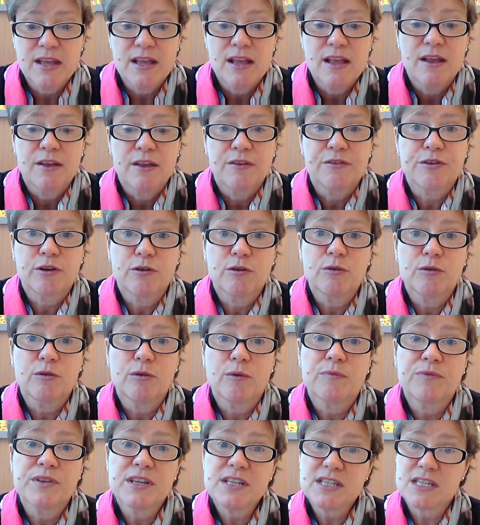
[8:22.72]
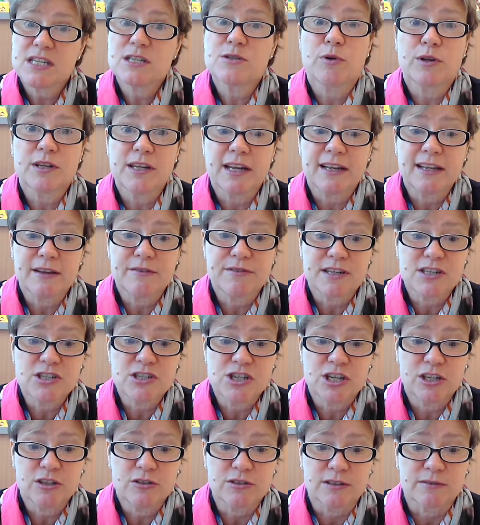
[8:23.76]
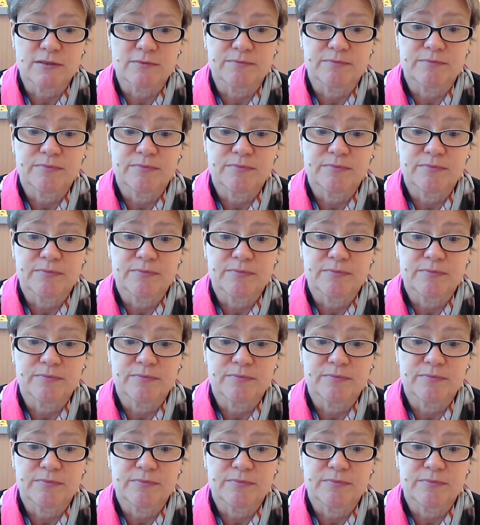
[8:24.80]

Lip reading: So this is what they give their children.